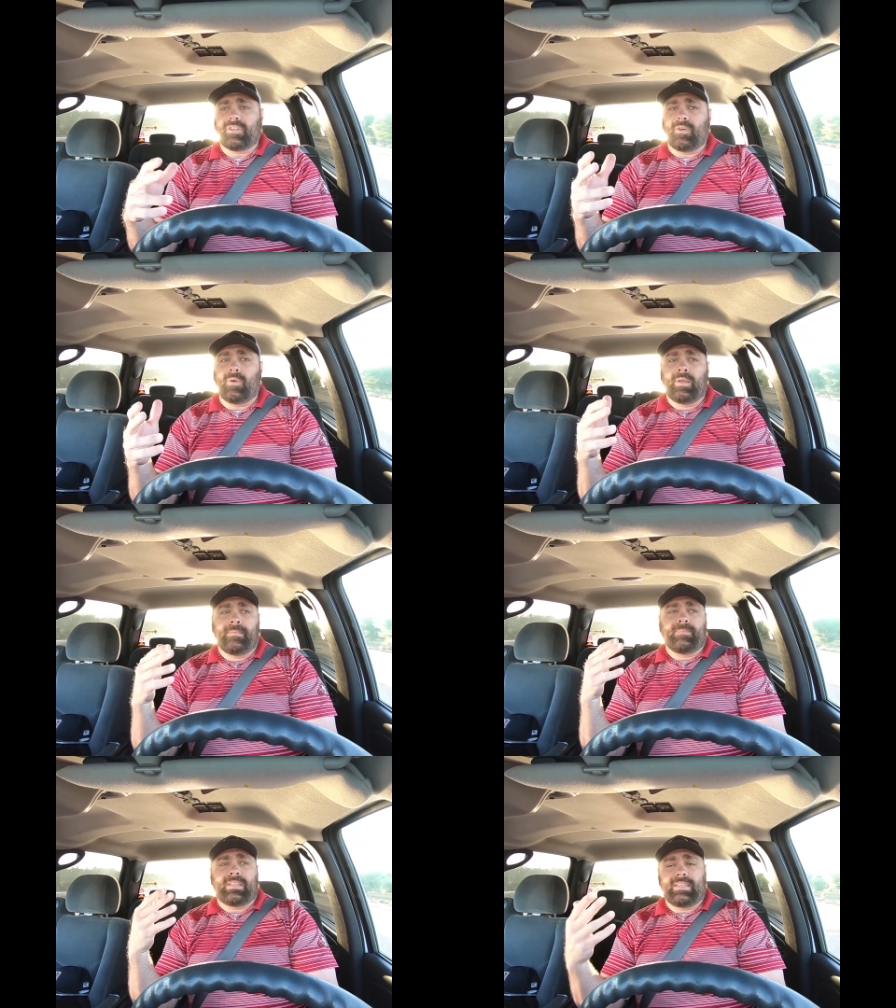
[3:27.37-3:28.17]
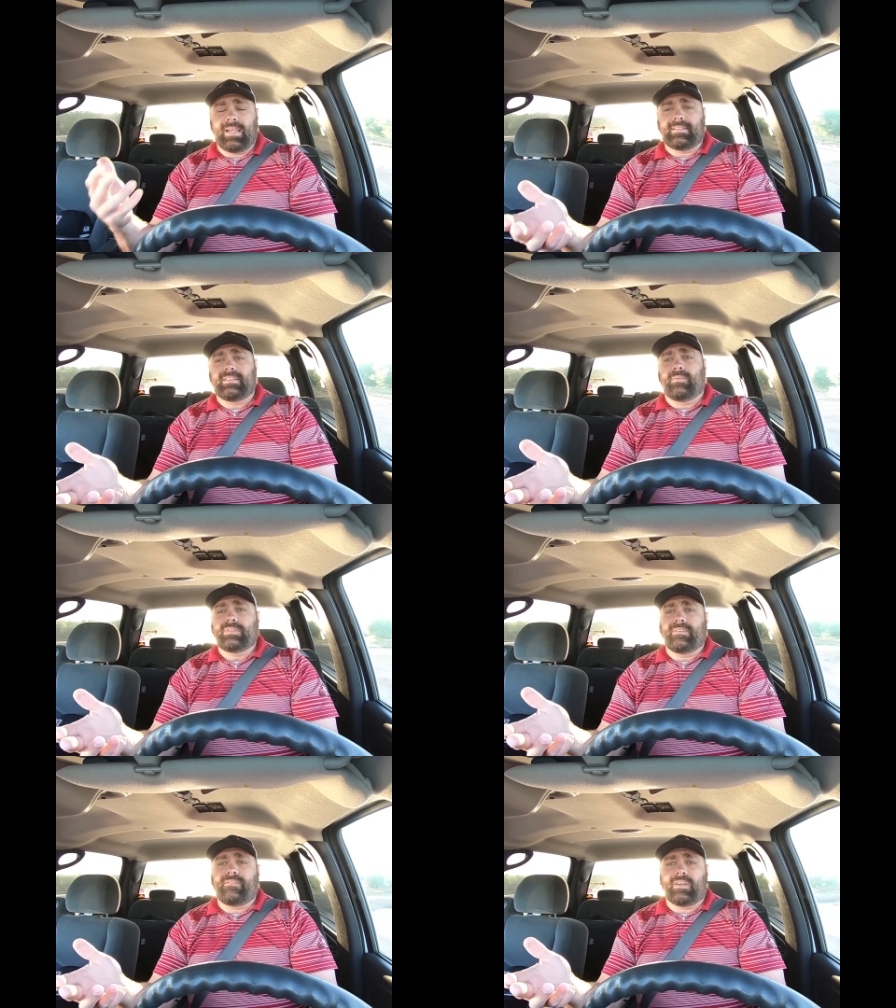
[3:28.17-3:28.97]
So yes, it
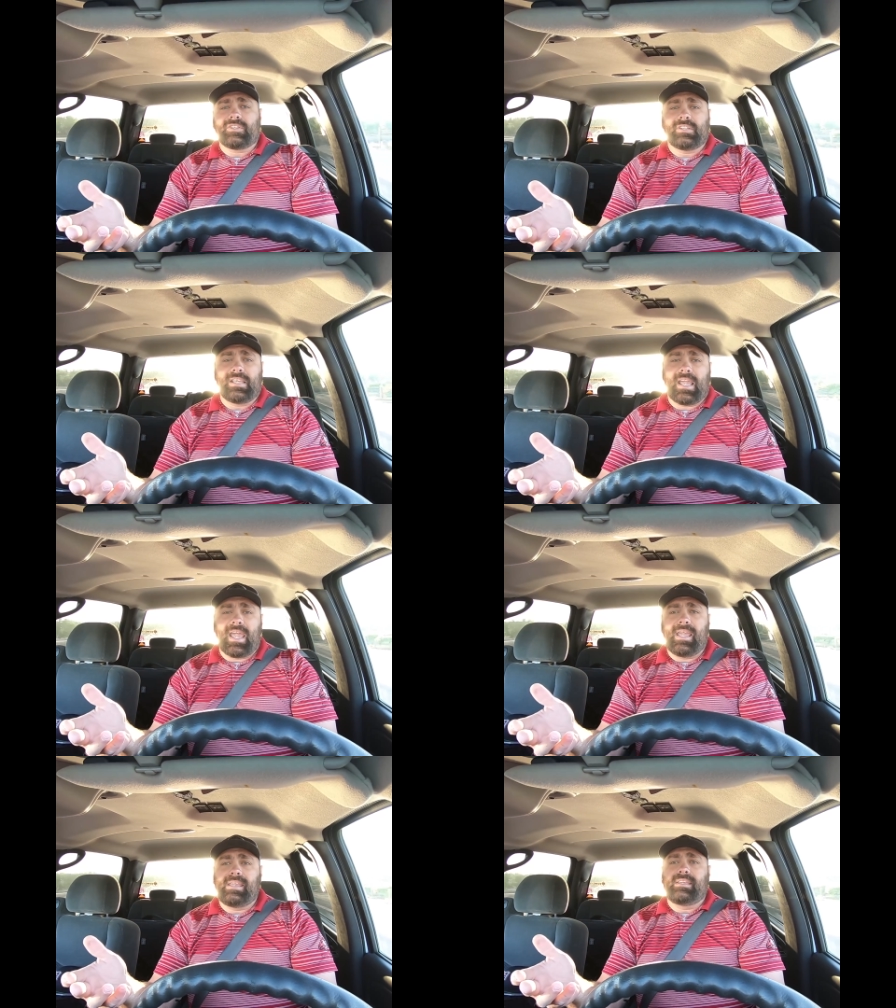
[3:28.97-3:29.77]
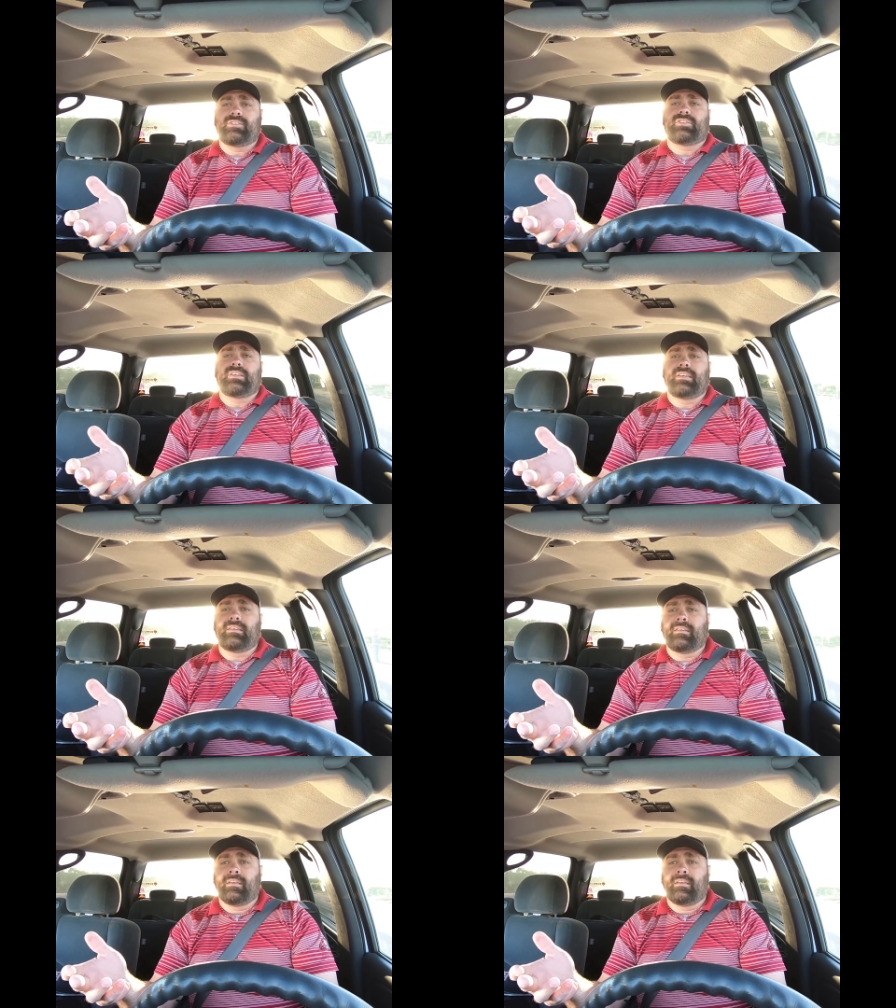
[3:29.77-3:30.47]
was a functioning AEG,